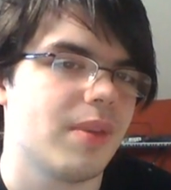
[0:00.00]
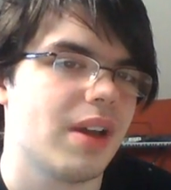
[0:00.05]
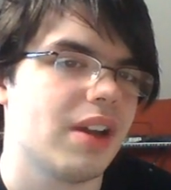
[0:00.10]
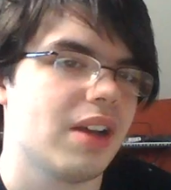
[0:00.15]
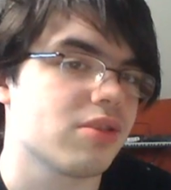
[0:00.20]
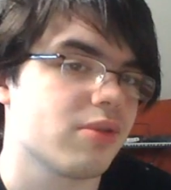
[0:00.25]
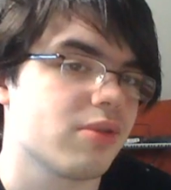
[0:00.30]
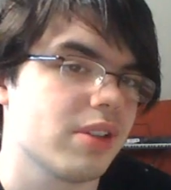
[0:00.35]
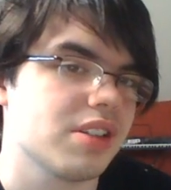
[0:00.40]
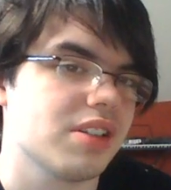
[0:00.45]
I
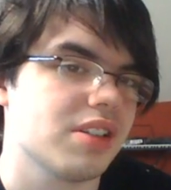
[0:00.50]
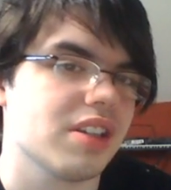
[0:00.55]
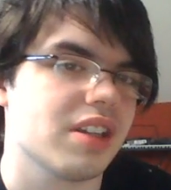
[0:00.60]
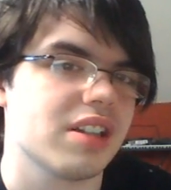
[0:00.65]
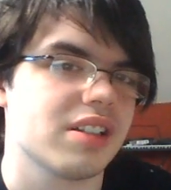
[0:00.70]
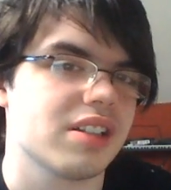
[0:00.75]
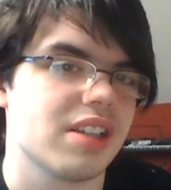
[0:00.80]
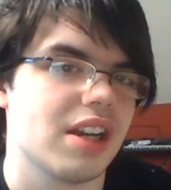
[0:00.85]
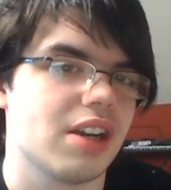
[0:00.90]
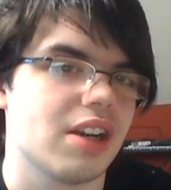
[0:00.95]
was originally
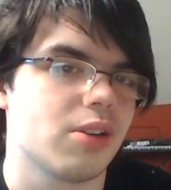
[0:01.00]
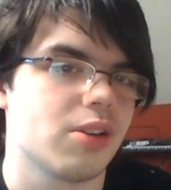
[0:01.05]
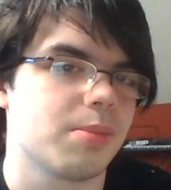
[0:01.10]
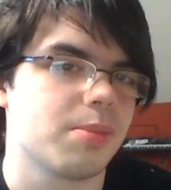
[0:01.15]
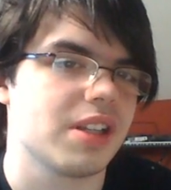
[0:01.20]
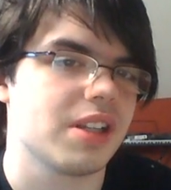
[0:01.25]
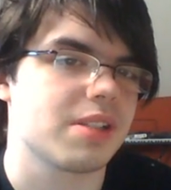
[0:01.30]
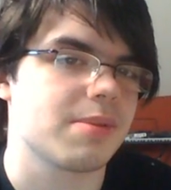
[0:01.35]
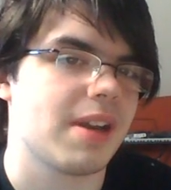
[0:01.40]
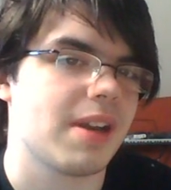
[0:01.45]
gonna stay at her
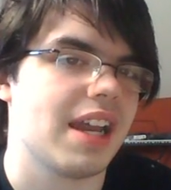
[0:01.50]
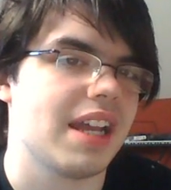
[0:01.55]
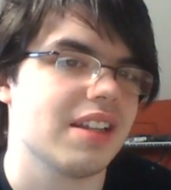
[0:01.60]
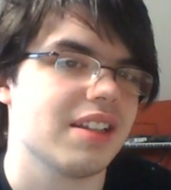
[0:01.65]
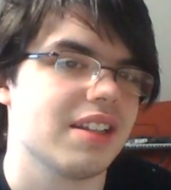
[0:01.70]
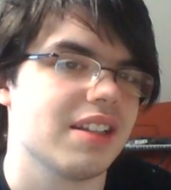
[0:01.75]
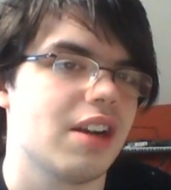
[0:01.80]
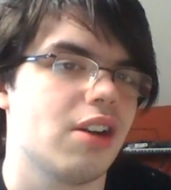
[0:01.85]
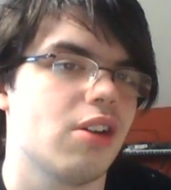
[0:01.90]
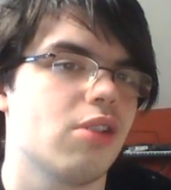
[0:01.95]
place, but I had
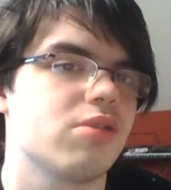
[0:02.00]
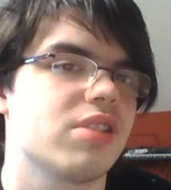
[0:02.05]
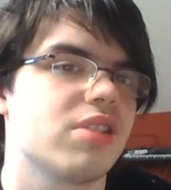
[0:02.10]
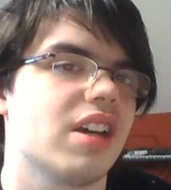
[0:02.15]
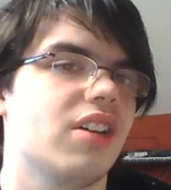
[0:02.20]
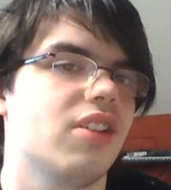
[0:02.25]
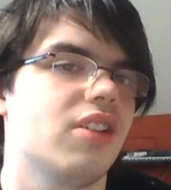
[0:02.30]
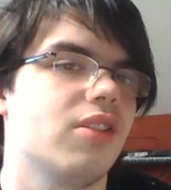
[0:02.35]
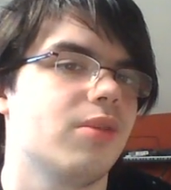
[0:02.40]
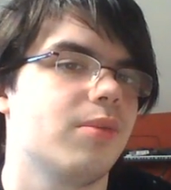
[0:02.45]
to get a
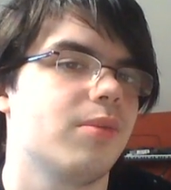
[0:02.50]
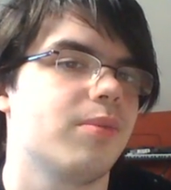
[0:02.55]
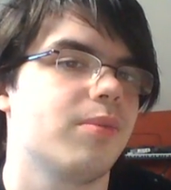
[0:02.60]
hotel,